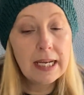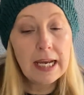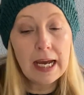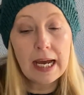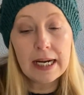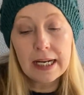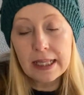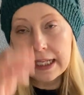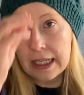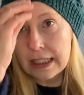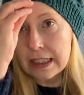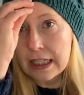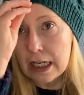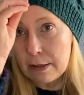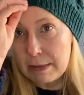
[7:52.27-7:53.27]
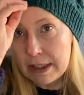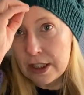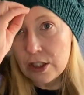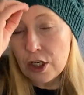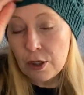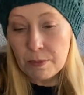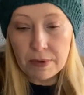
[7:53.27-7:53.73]
and I think it's going to be
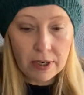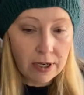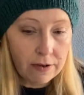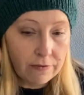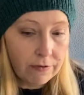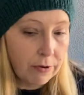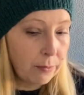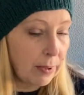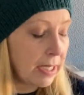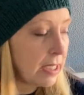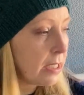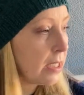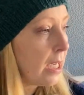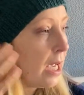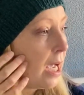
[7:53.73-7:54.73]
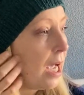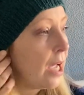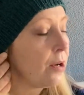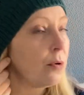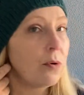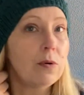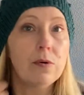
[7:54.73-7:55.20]
super for winter
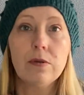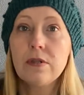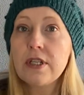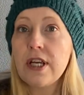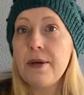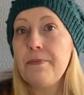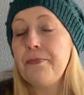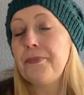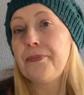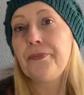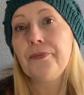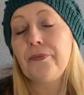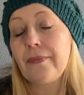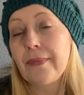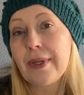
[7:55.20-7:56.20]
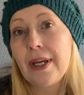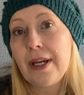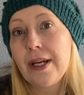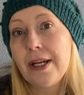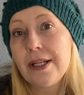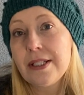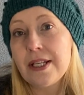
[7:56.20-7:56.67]
and autumn.
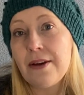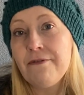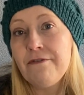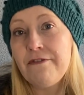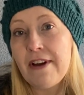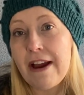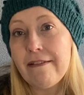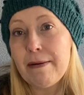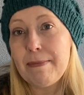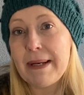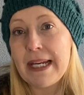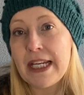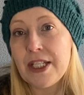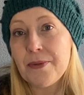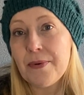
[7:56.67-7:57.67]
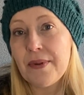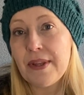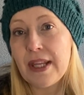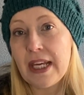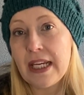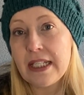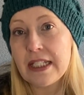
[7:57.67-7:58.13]
So I'm very pleased with
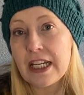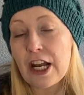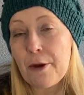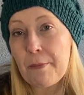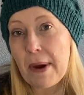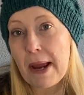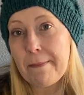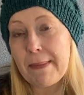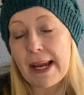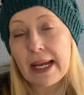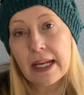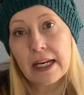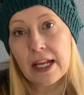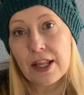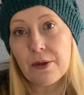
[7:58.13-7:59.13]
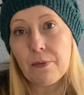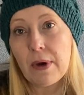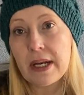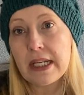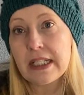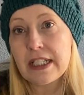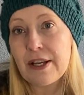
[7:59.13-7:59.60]
this, and I might make another
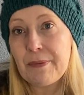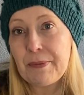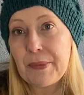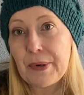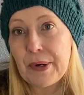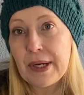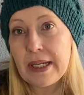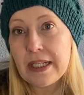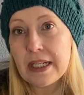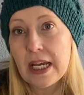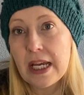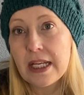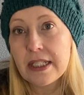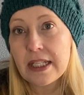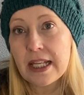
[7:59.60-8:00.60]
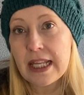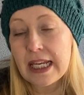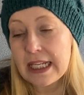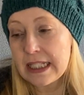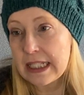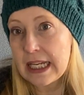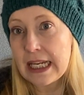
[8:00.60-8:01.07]
one at some point. So
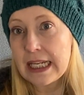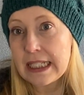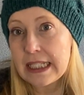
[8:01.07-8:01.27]
this is